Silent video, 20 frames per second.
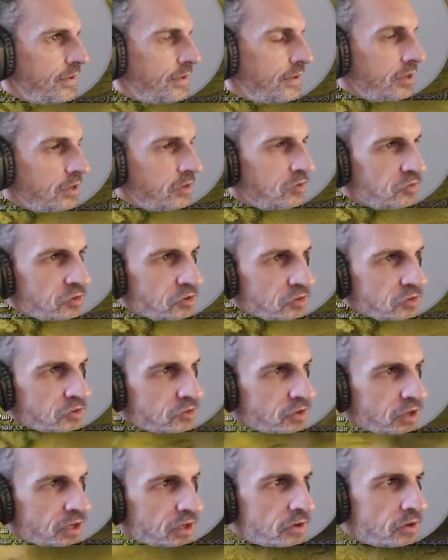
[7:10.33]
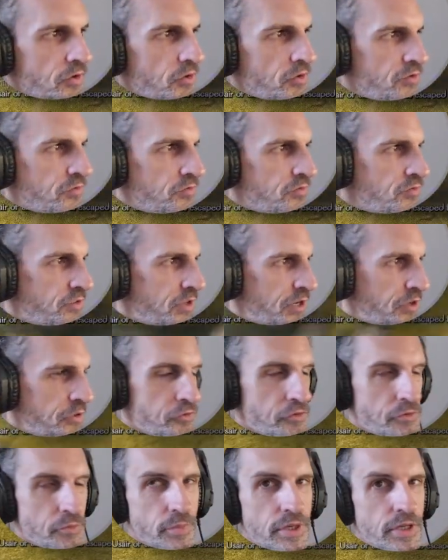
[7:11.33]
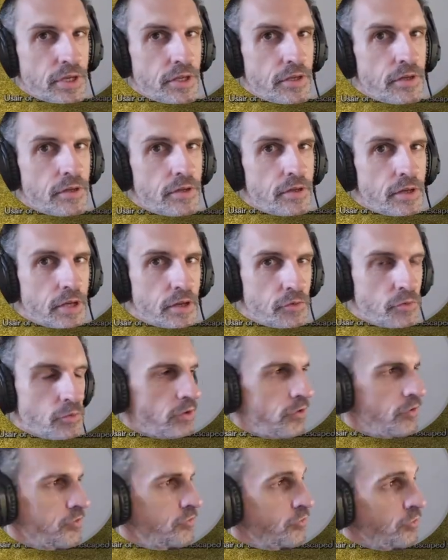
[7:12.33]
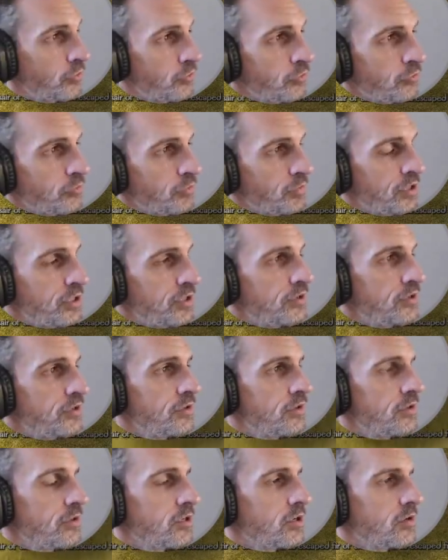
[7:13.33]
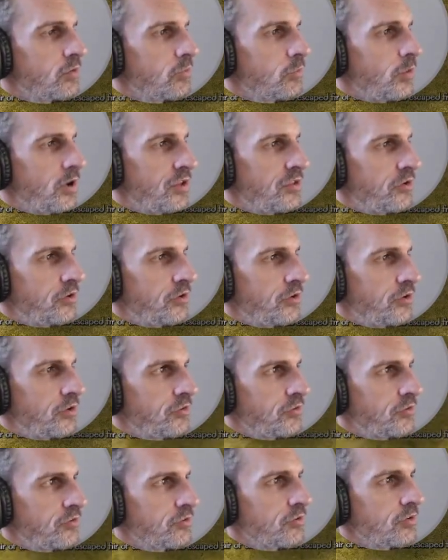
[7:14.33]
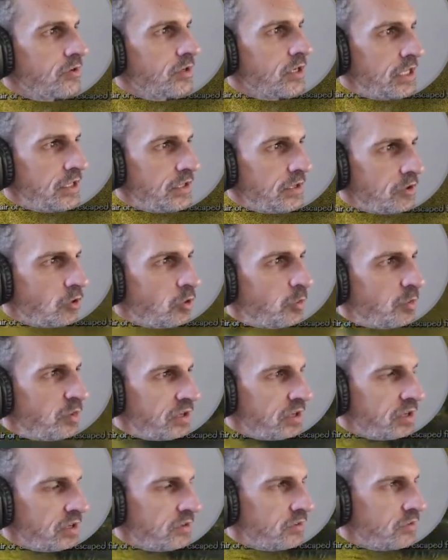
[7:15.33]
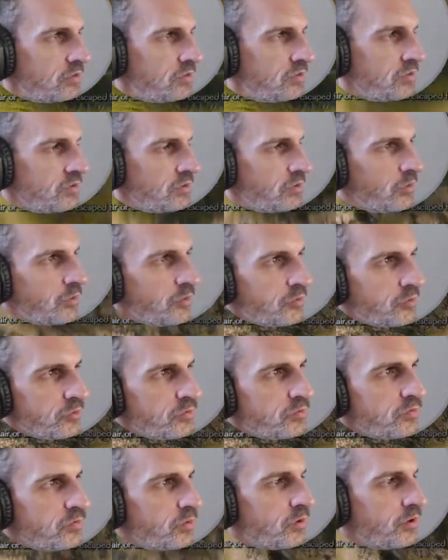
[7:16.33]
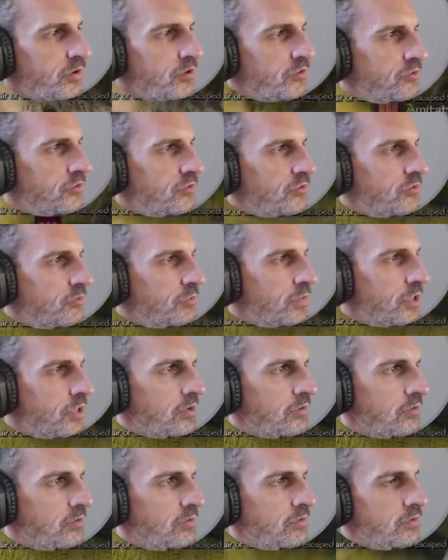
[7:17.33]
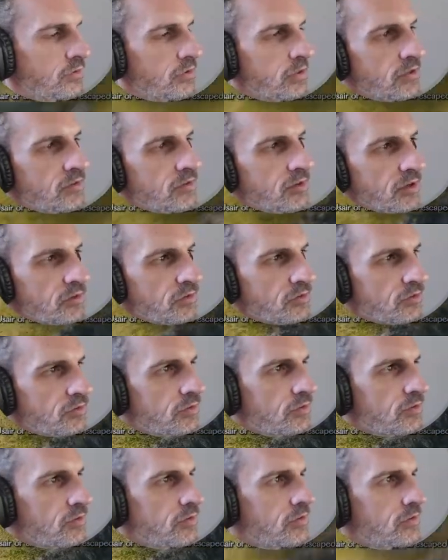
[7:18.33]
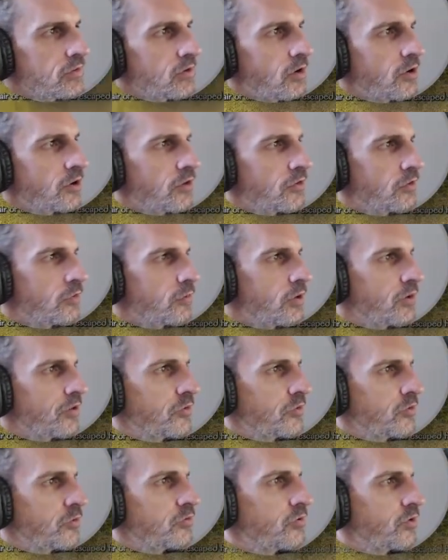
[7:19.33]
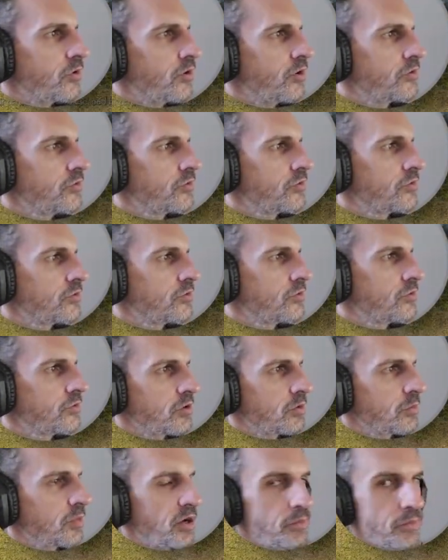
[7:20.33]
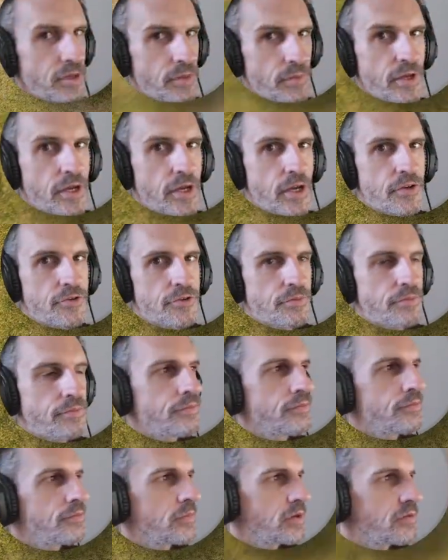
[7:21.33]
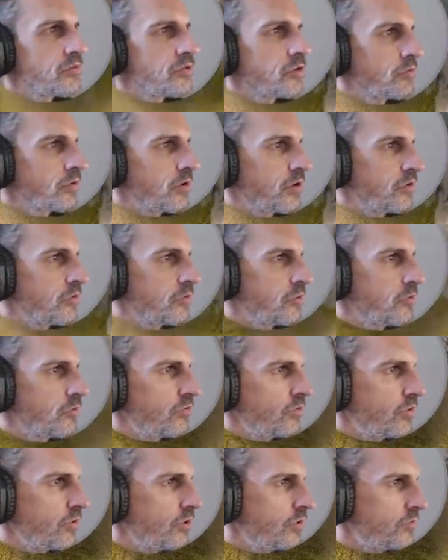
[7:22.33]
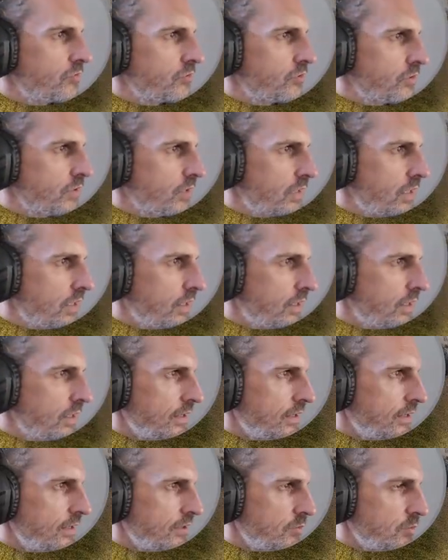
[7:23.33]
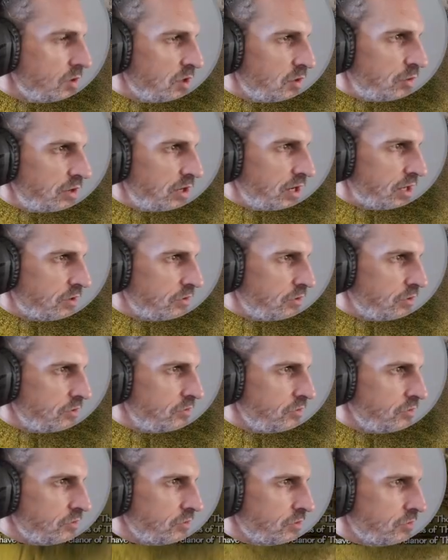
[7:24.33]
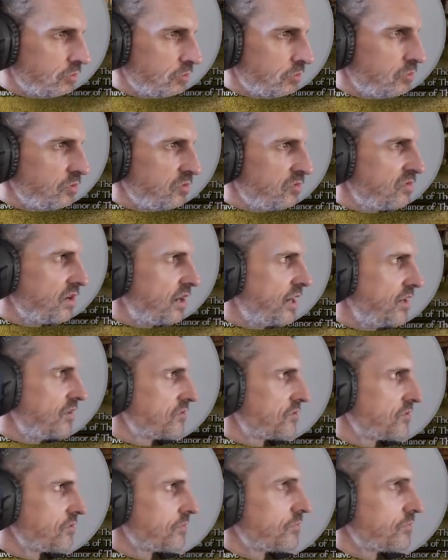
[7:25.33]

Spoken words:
And it's good to take note of their speed as well as your speed, whether it's in the open like this or through forests, because it takes longer to run through forests, so you might be able to catch them if they're running through a forest. But we're not going to because they're too fast.